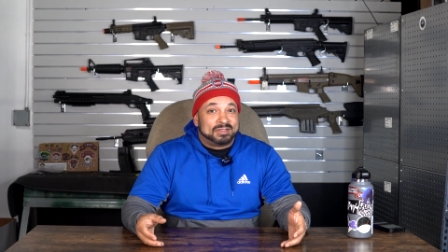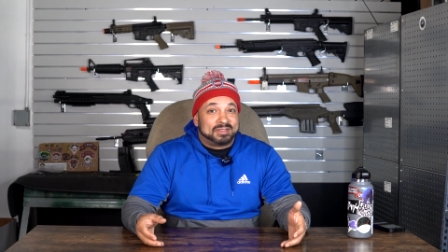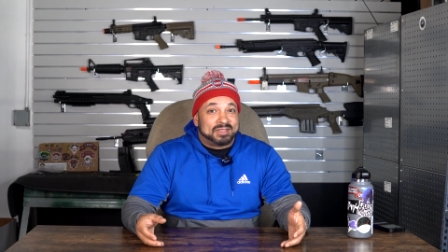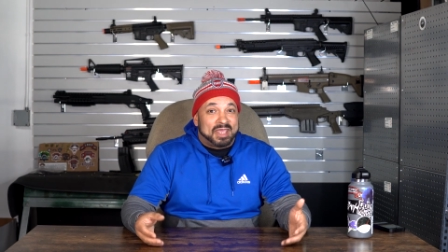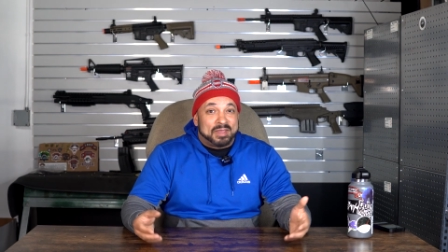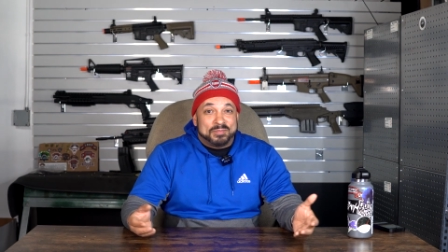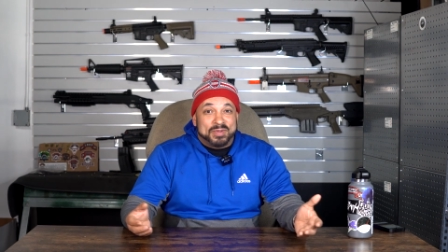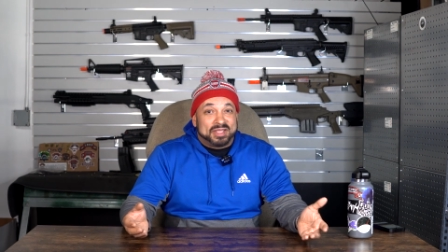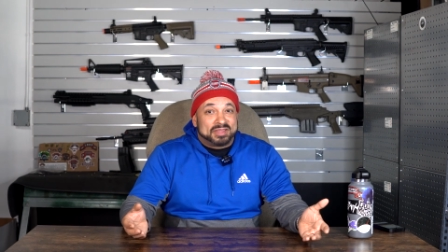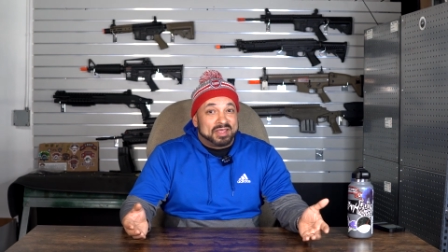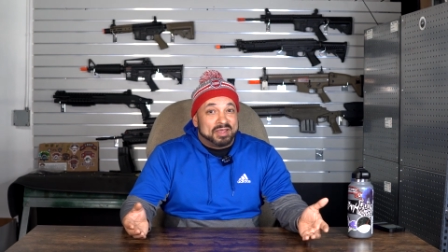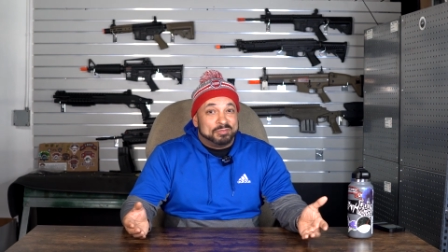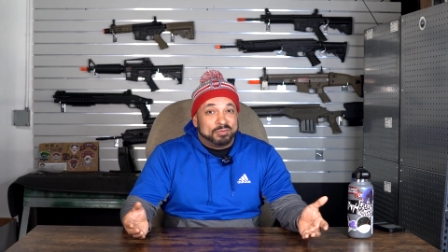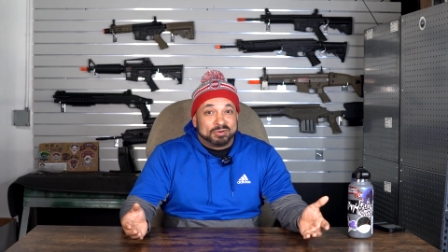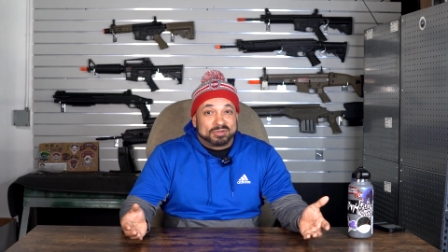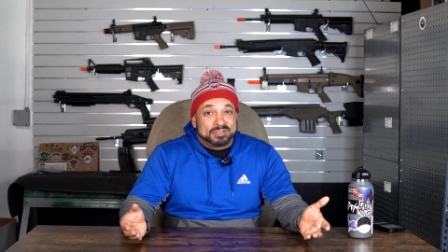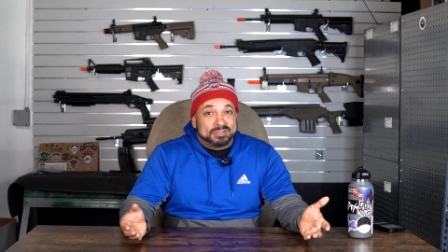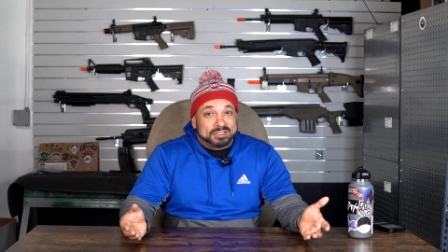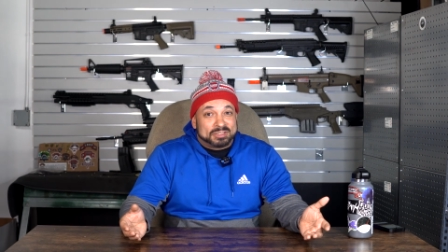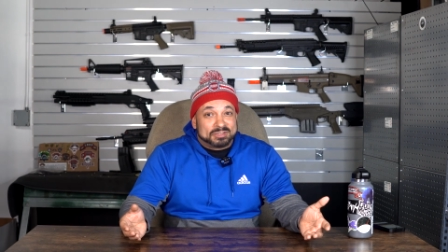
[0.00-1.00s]
Can't make that
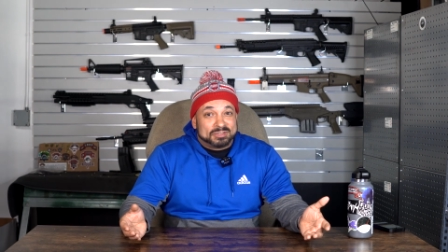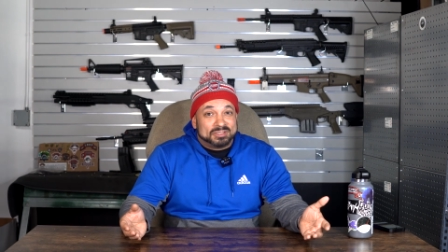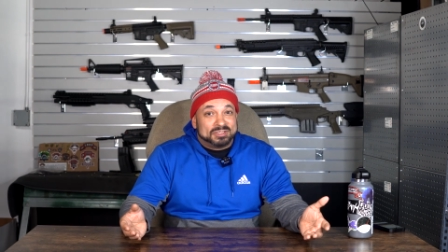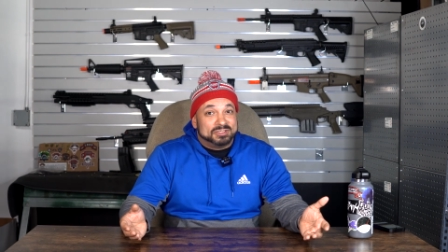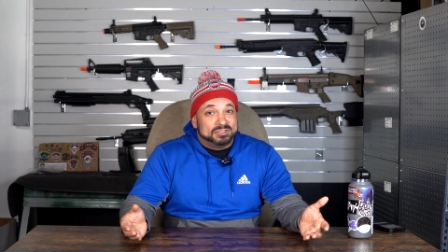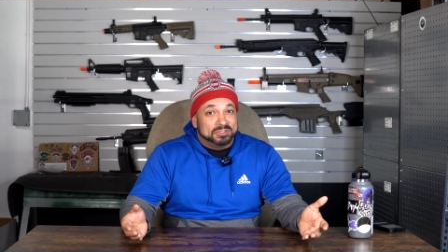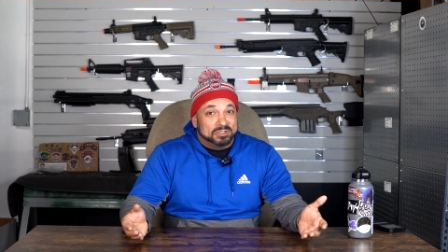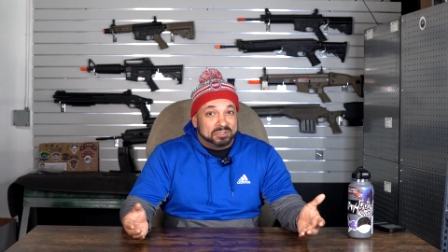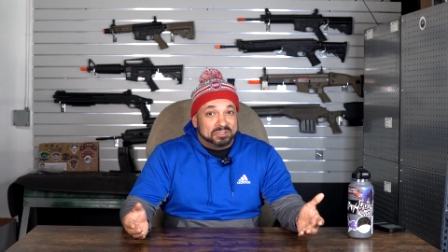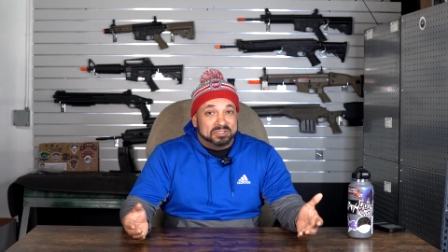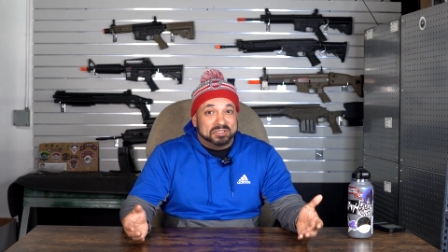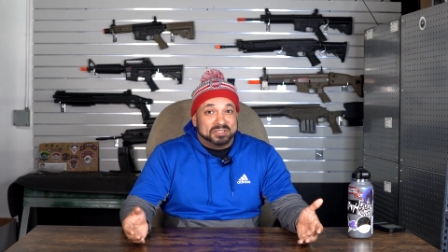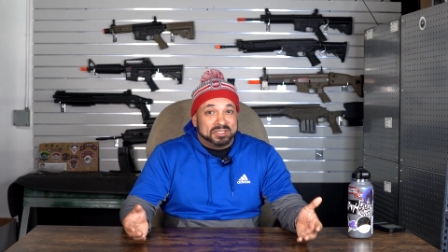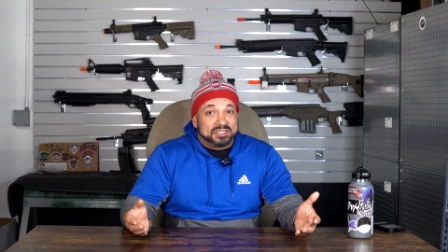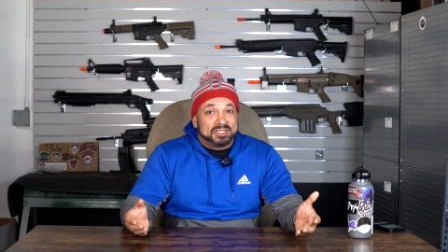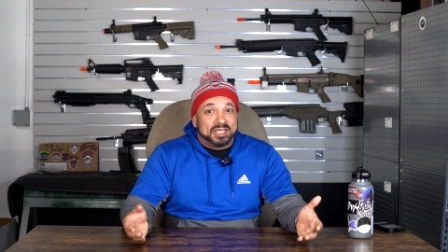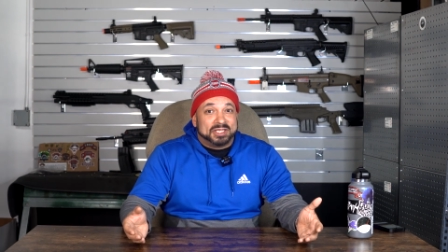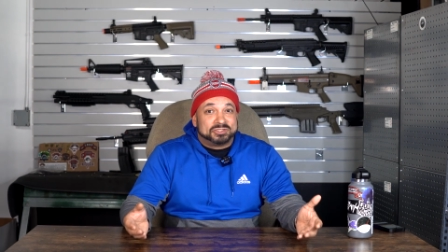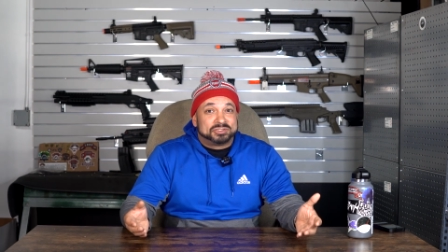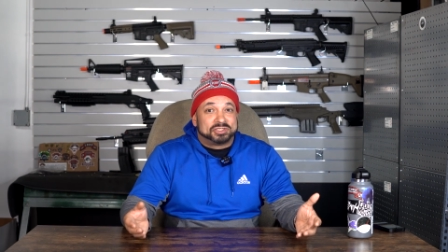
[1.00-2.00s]
more clear. You're
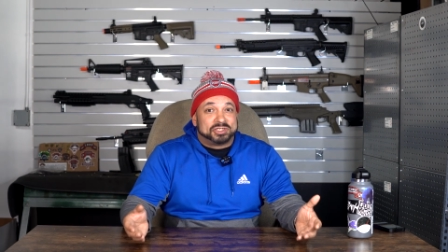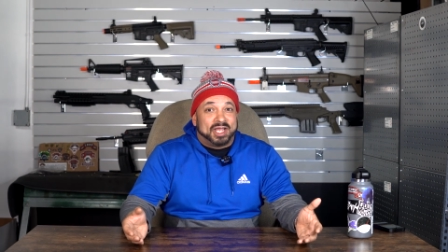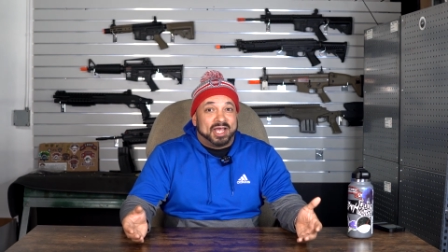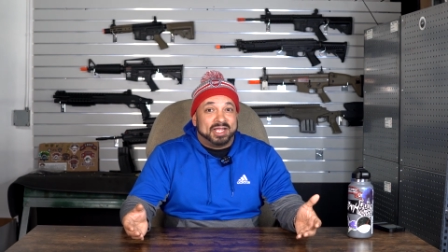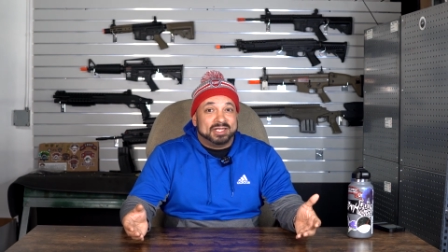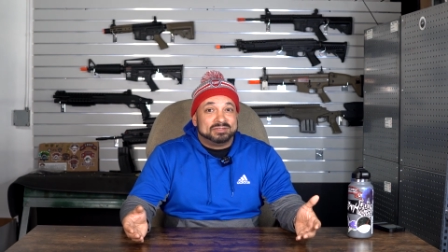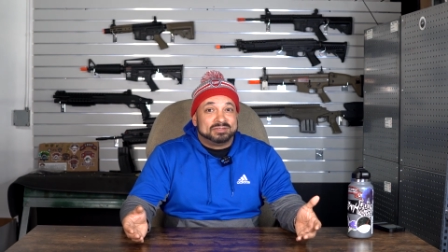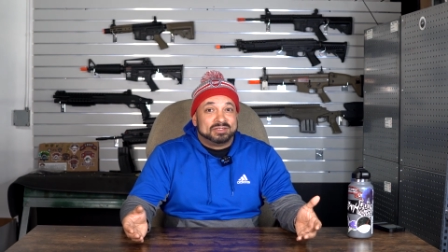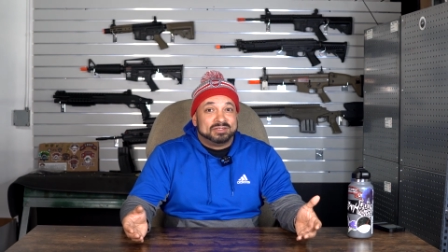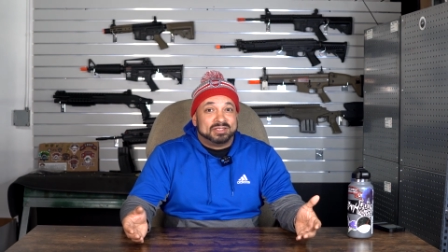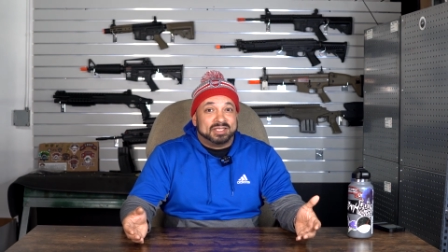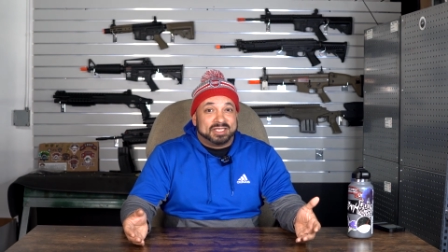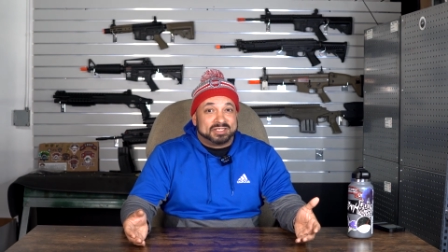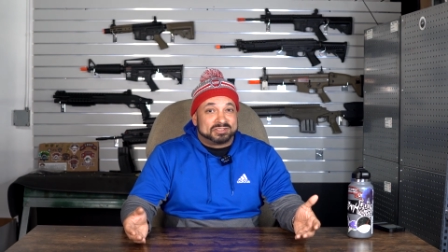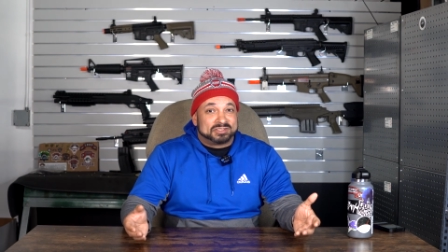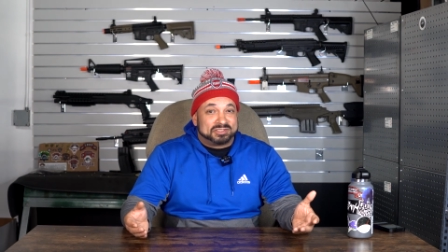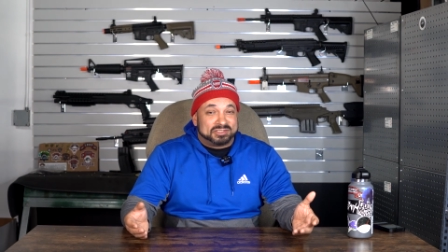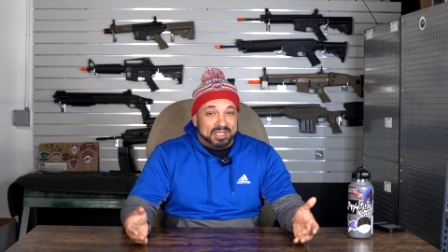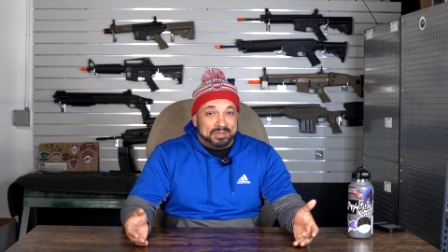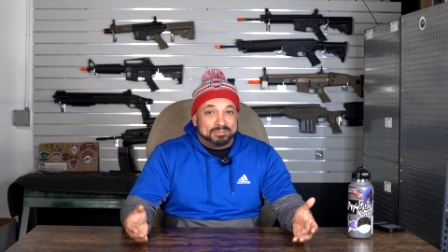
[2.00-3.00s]
gonna get shot.
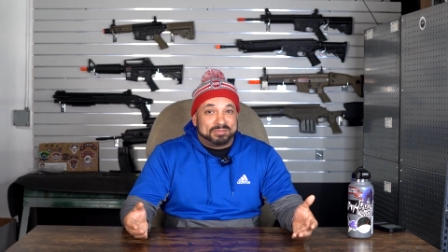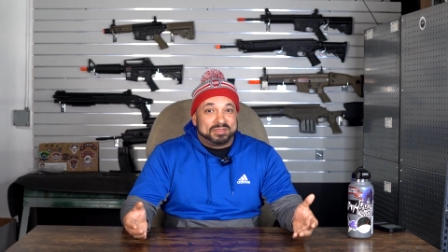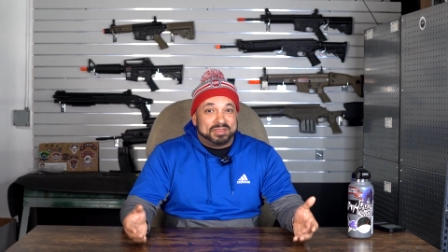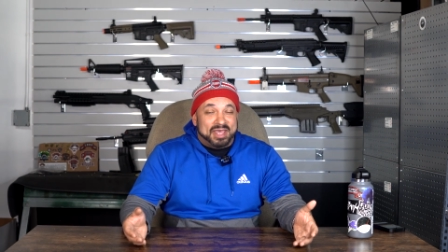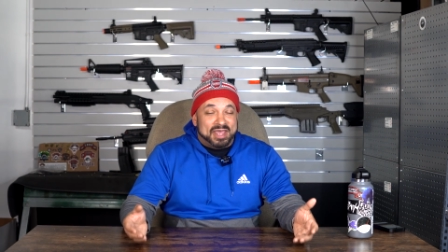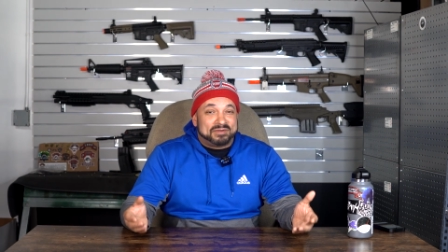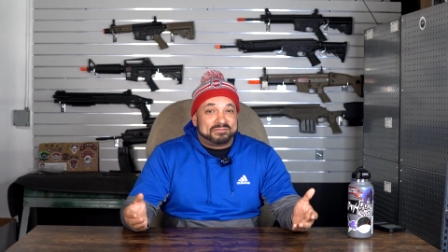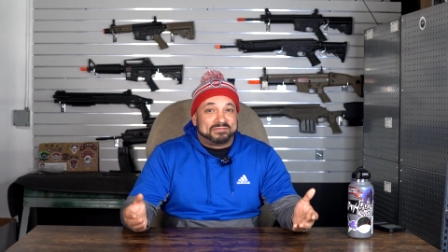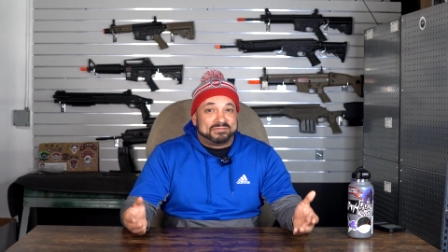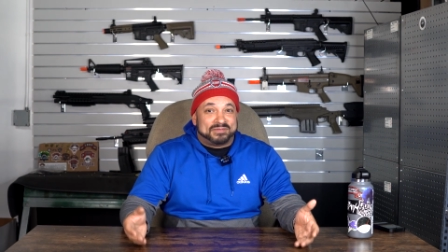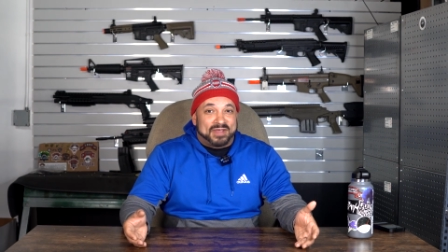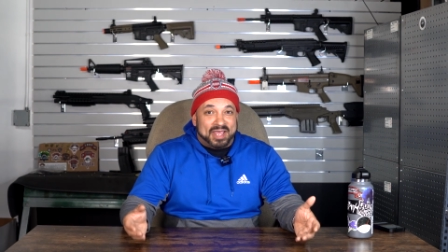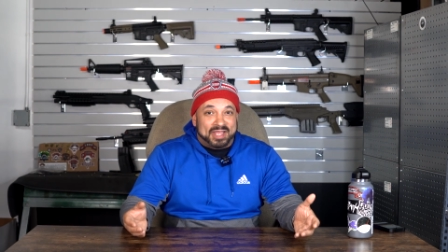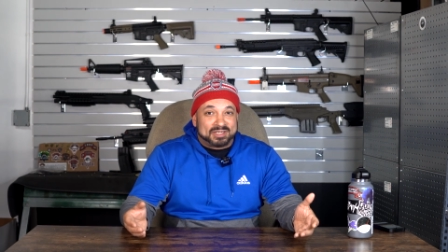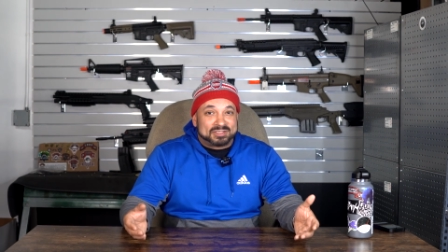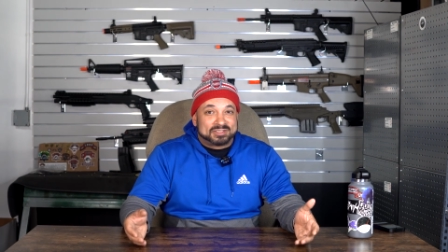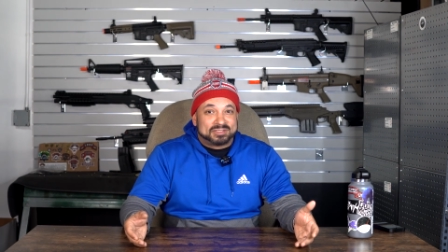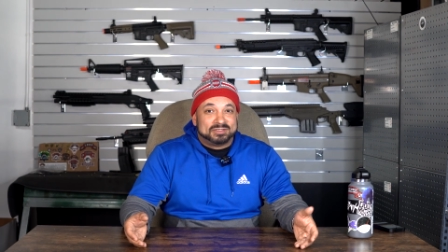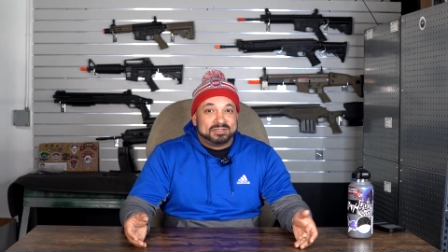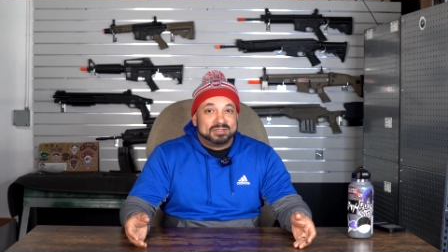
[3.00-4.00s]
Accept that
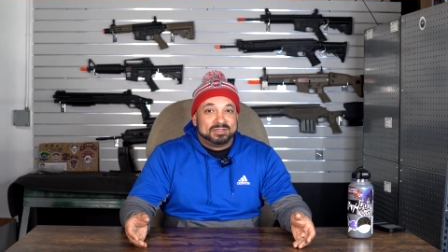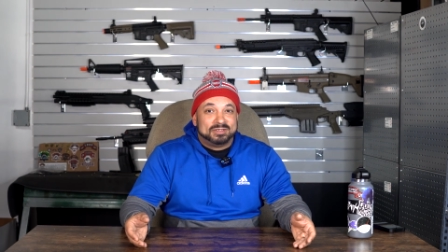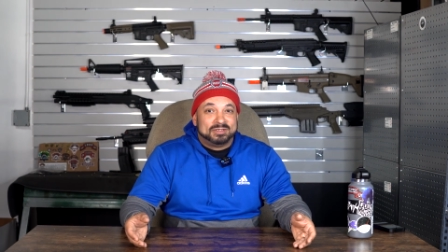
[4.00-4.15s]
fact.